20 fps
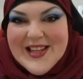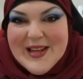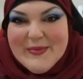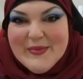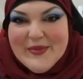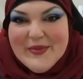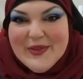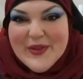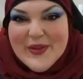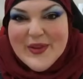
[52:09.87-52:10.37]

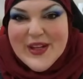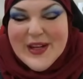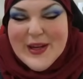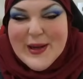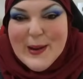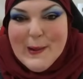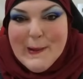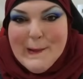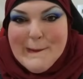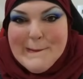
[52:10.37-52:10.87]
team
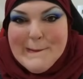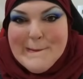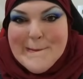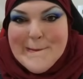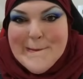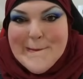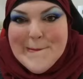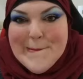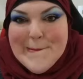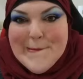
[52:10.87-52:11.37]
foodie?
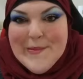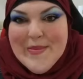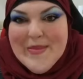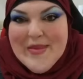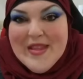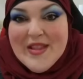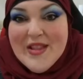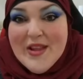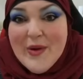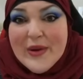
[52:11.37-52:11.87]

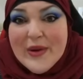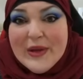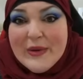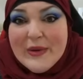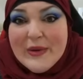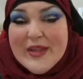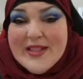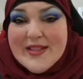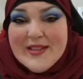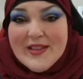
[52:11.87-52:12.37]
No, I
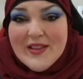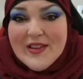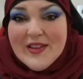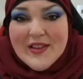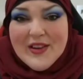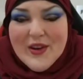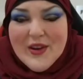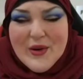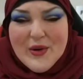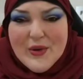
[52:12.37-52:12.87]
wasn't
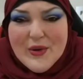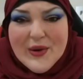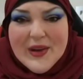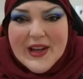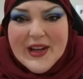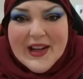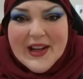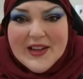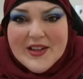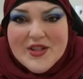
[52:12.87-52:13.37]
on Coke
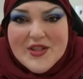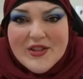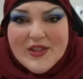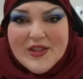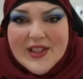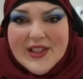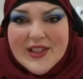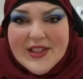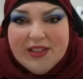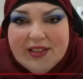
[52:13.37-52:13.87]

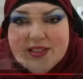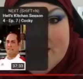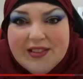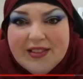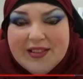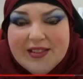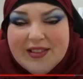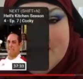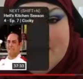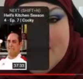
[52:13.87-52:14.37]
actually.
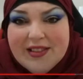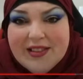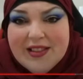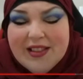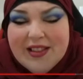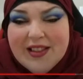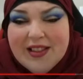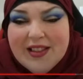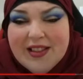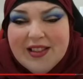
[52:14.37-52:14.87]

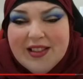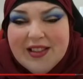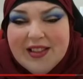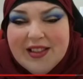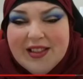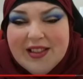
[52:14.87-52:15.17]
Oh,